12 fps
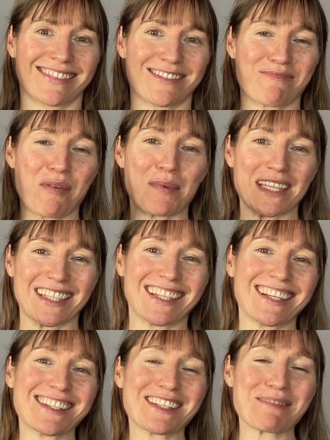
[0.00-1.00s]

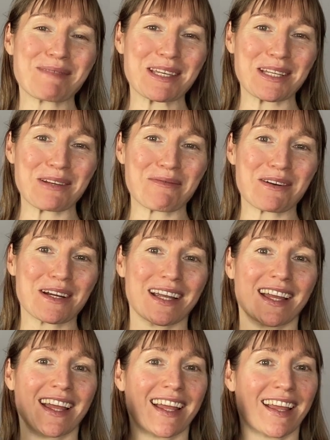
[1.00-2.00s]
mobility and stability work,
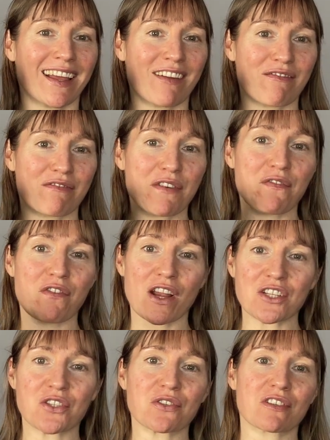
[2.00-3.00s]

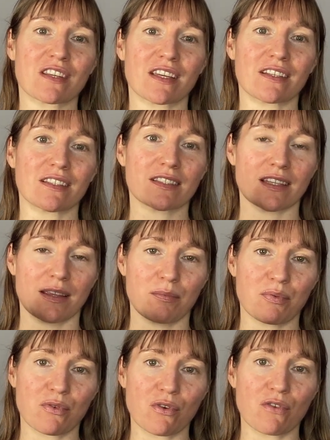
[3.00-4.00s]
refresh your skills,
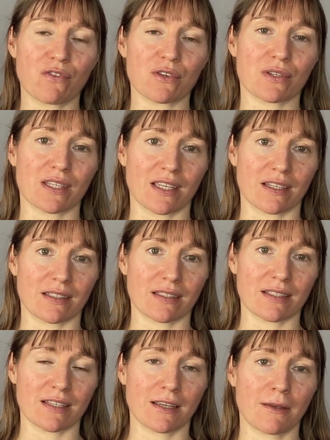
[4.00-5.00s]
improve your
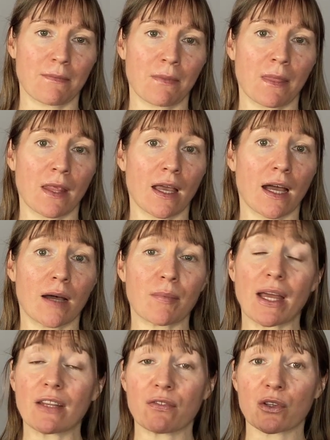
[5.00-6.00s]
skills.
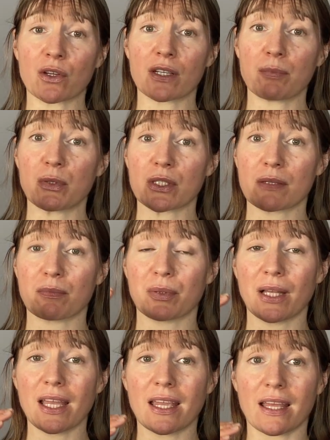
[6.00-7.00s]
And if you're going to put some
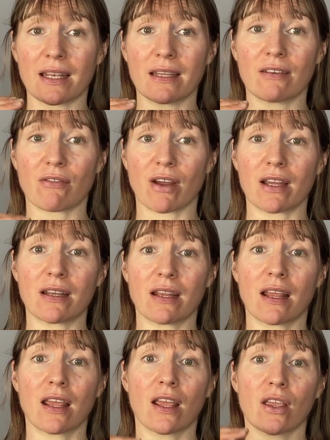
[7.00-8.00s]
play in, right,
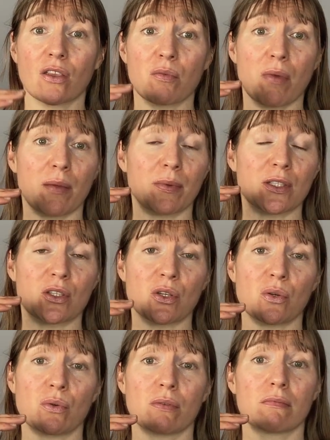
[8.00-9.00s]
you maybe
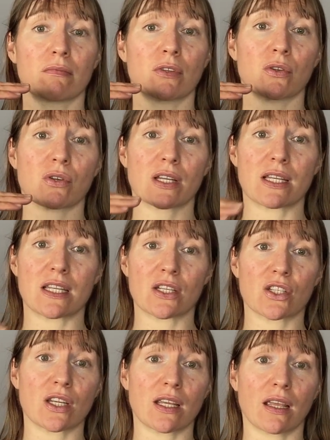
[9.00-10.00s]
do your
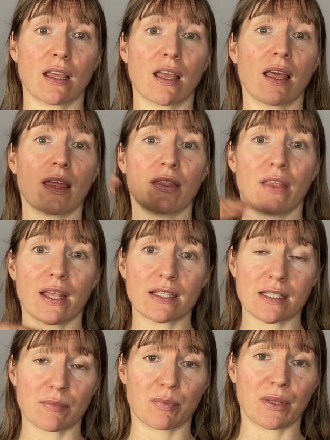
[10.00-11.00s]
conditioning, then
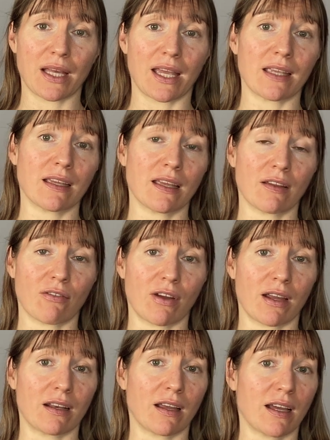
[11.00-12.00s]
some play,
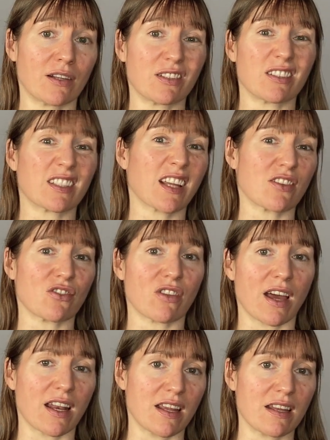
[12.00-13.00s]
right? I don't schedule
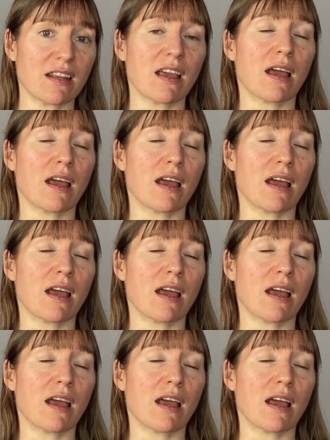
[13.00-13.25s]
that in,